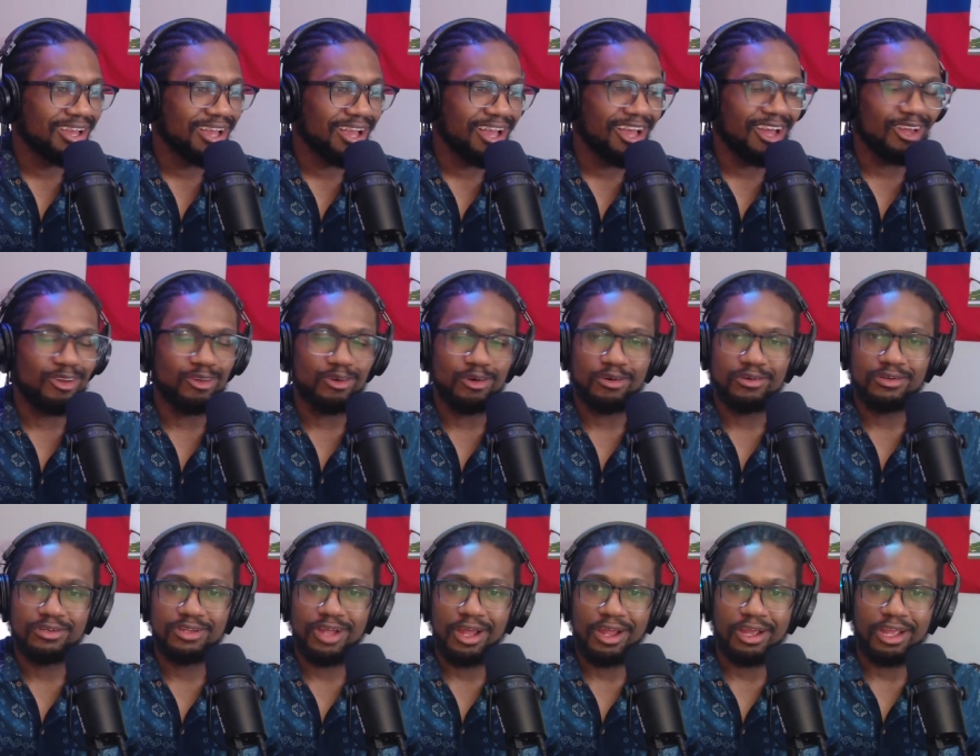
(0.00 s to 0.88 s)
i know
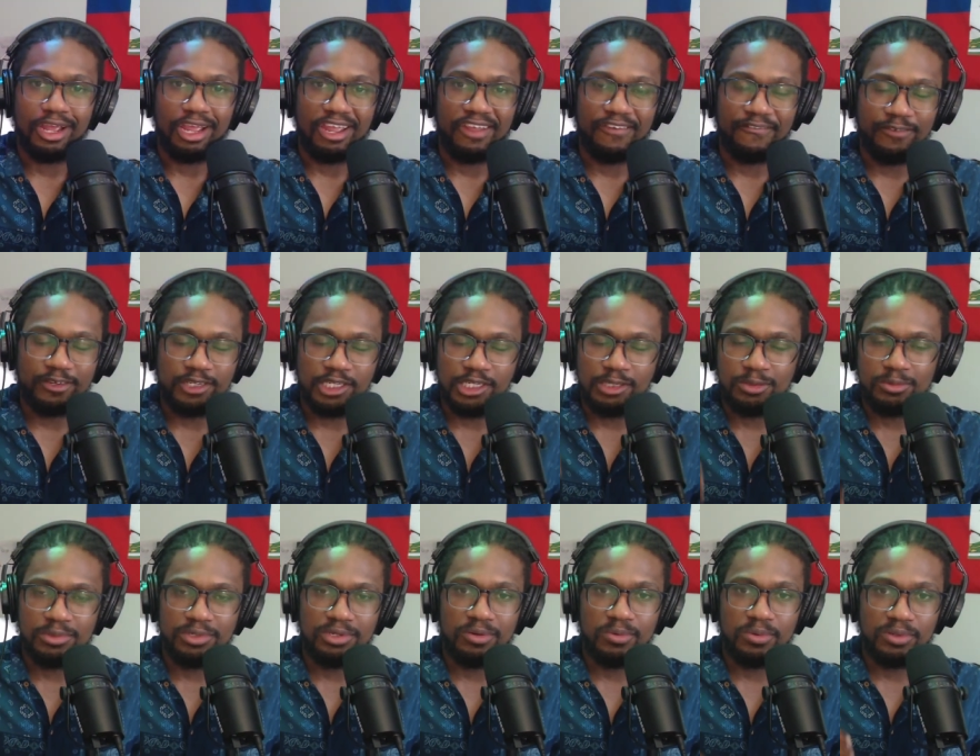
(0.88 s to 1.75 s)
like if you see
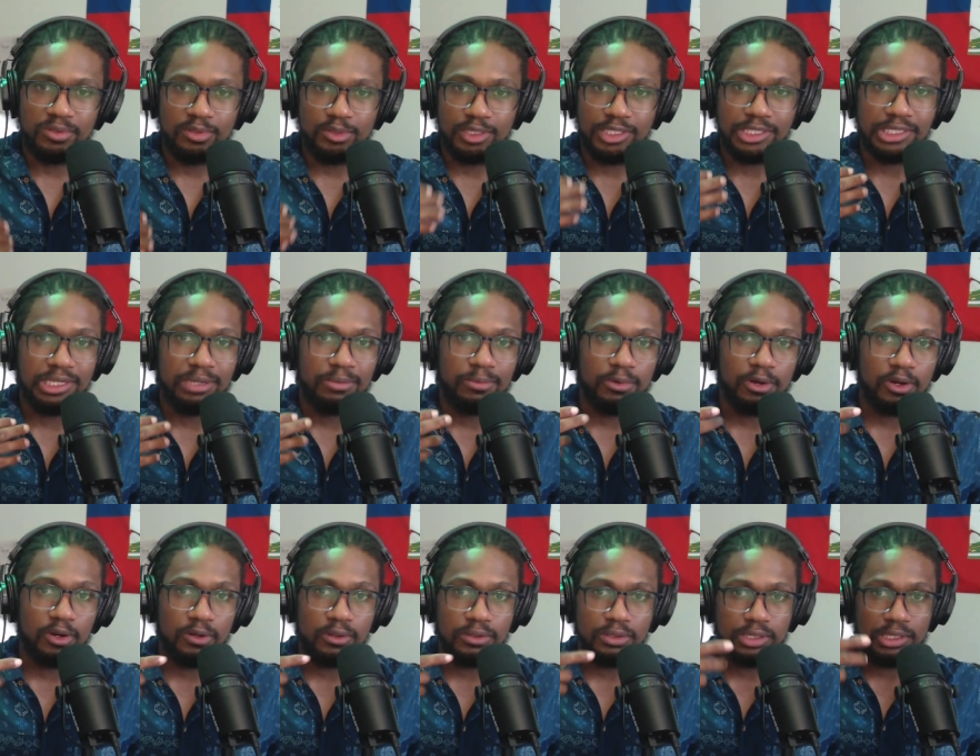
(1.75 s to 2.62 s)
me with the same
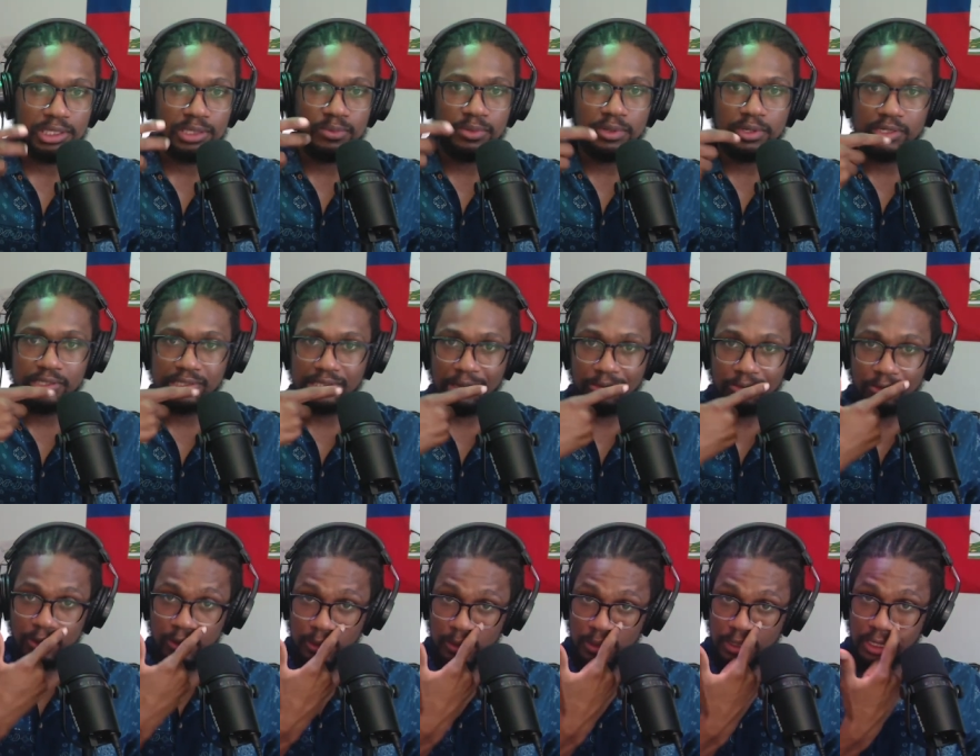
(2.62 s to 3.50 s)
clothes it's because i'm
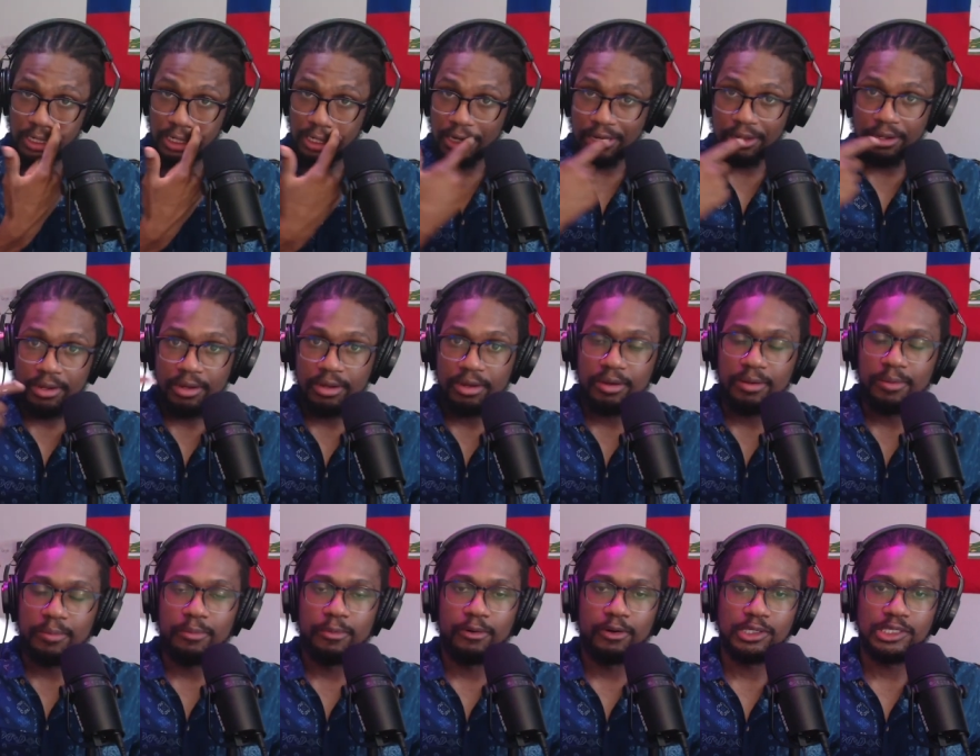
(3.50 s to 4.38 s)
doing
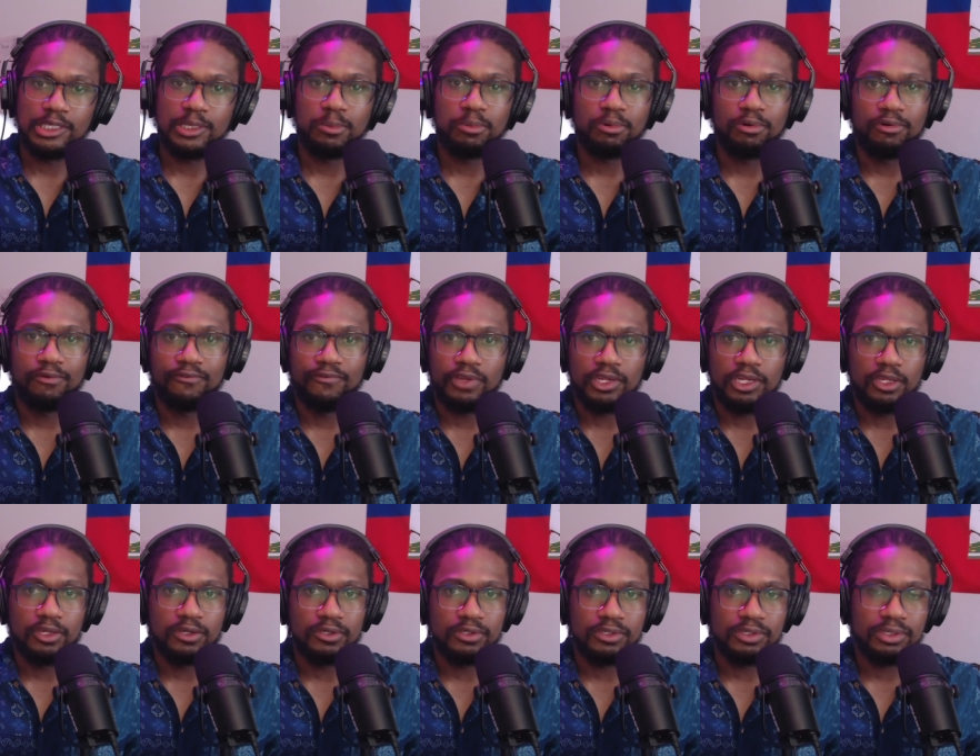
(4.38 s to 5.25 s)
multiple
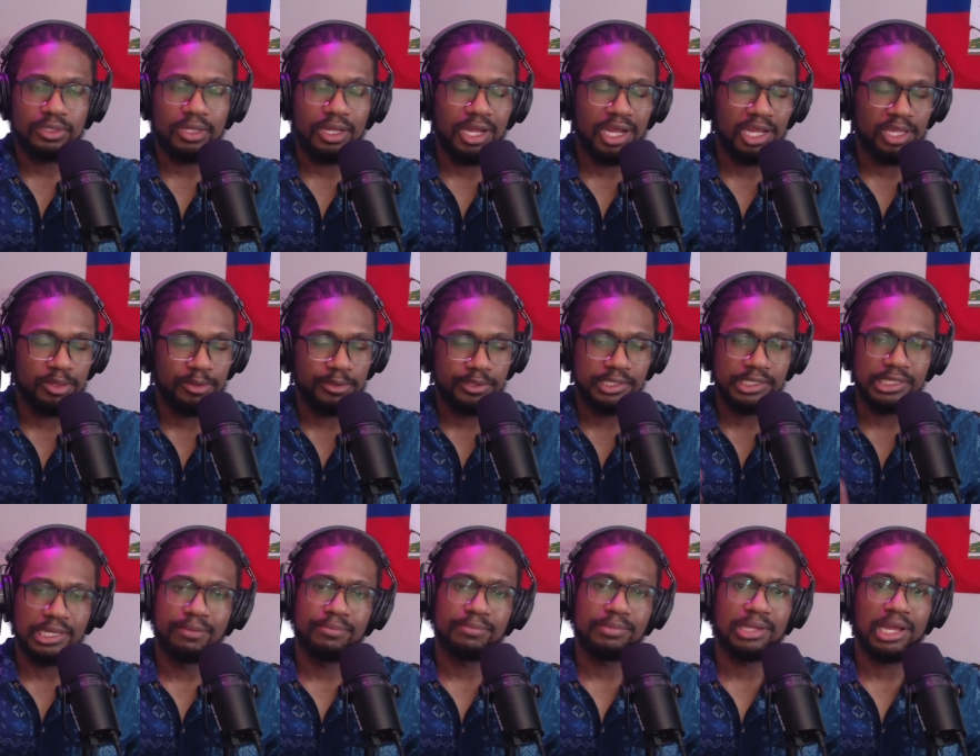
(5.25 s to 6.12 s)
videos at the
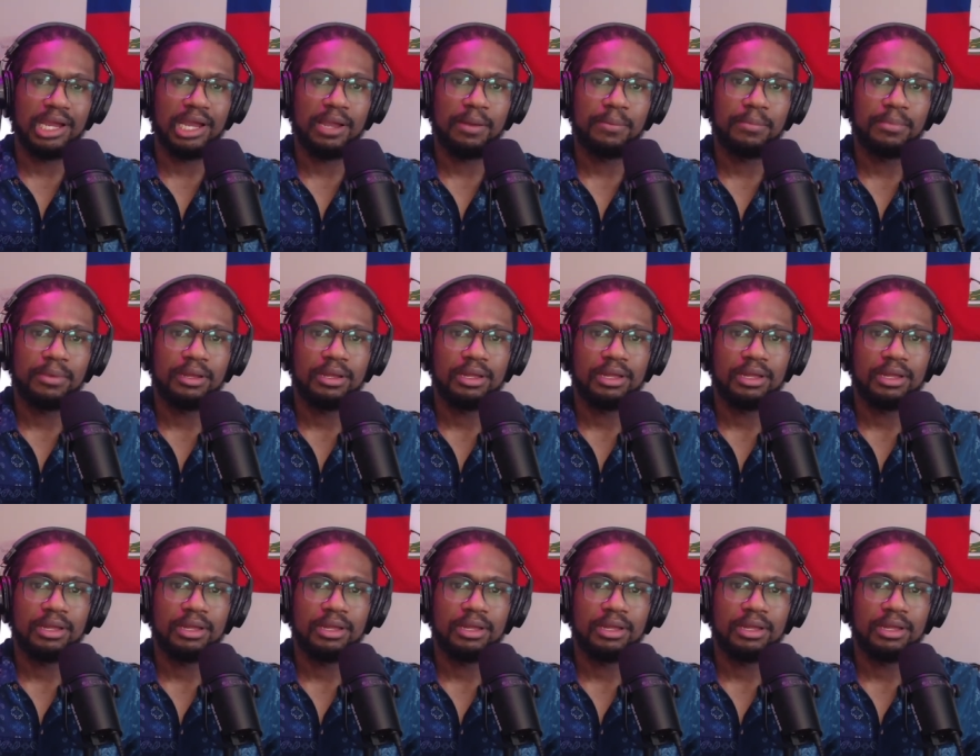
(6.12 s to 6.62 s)
same time